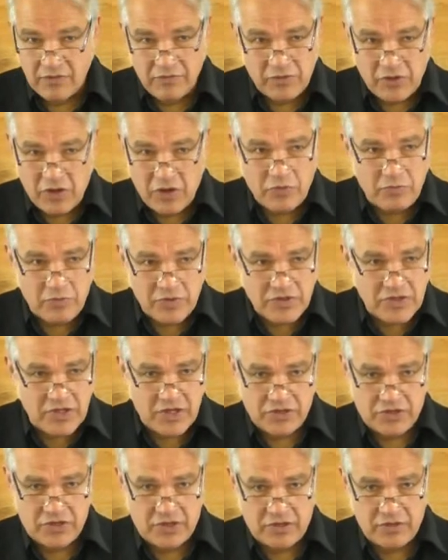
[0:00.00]
of low
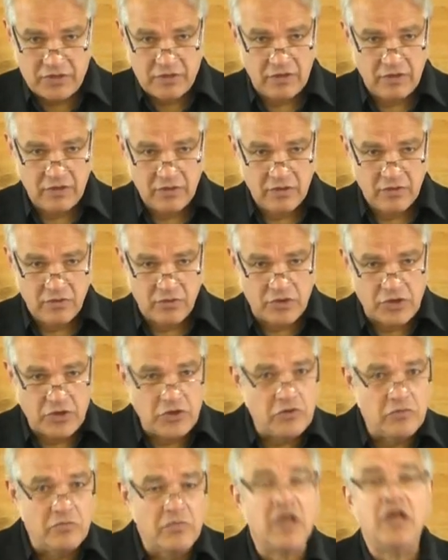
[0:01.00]
position or to
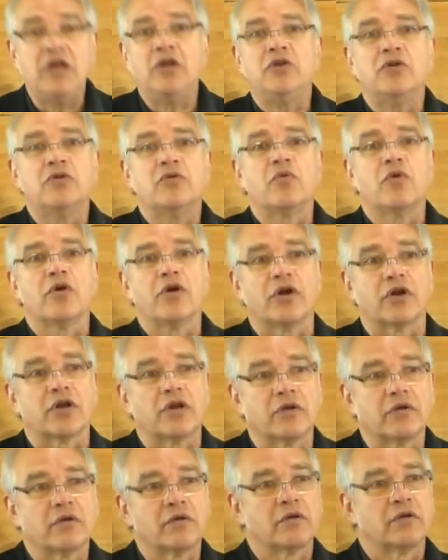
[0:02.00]
do menial
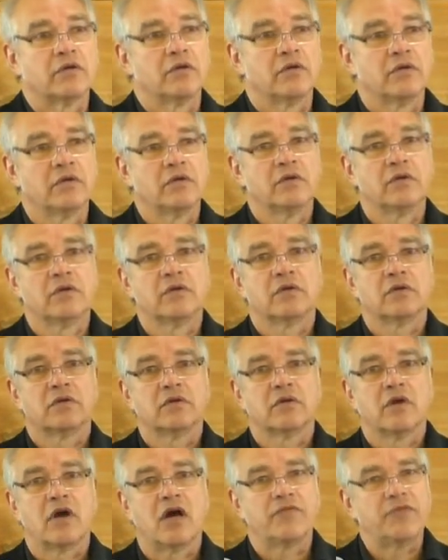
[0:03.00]
work.
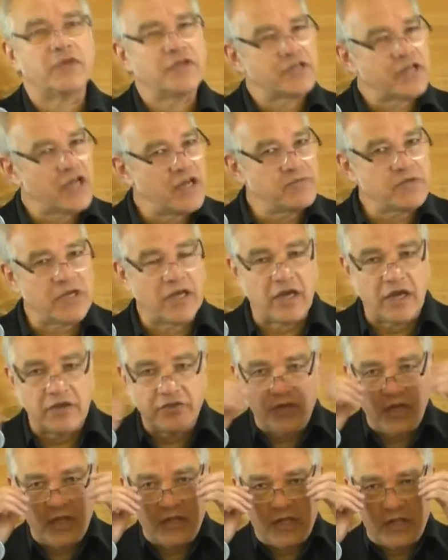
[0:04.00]
Oftentimes, I, I
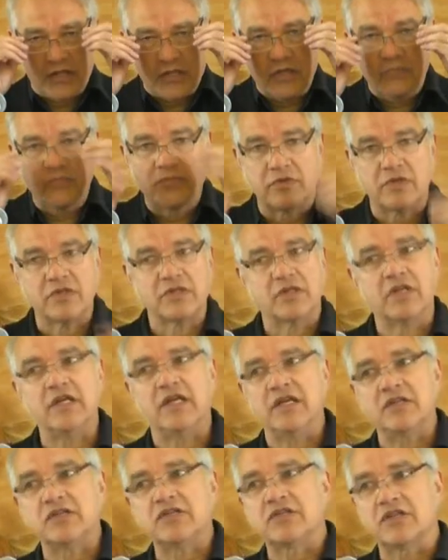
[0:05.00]
think that some
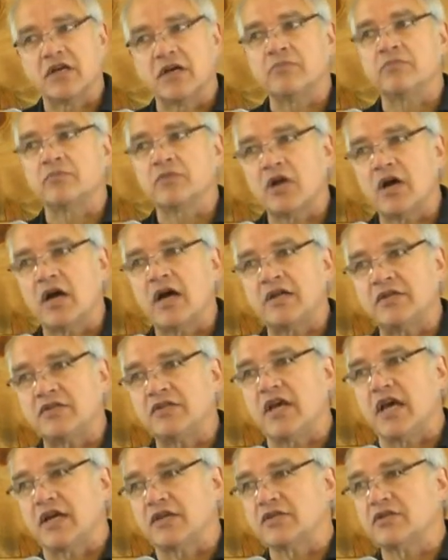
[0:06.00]
in some
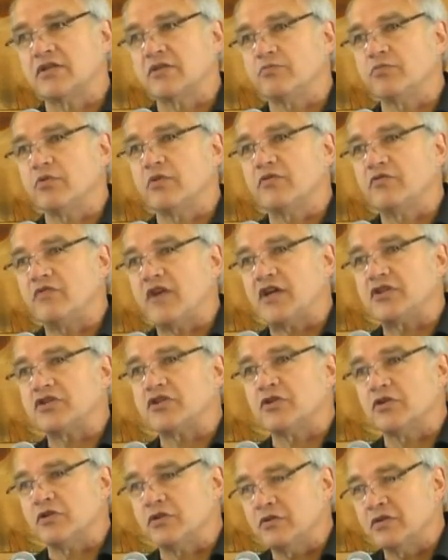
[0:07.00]
contexts, the
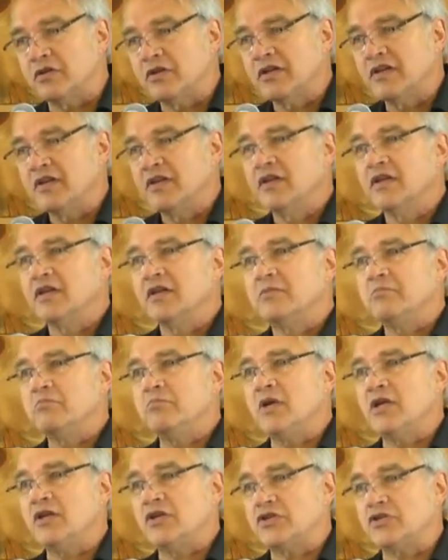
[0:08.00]
professional
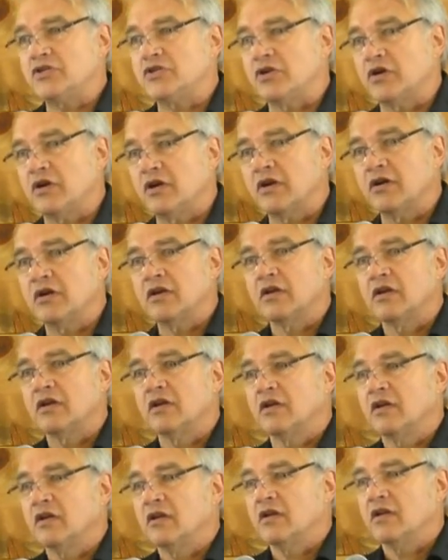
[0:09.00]
minister
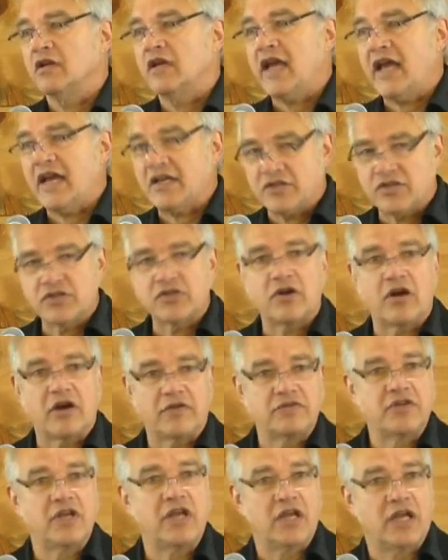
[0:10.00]
has
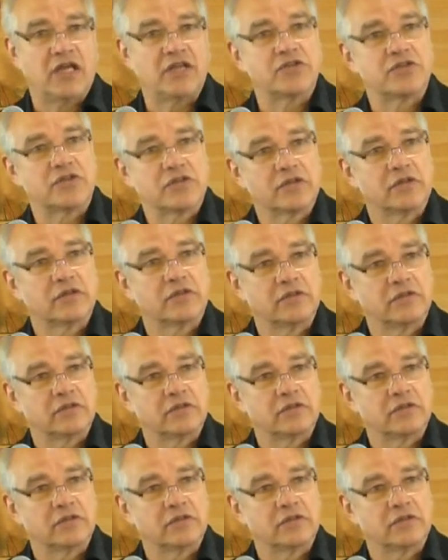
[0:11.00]
soft hands.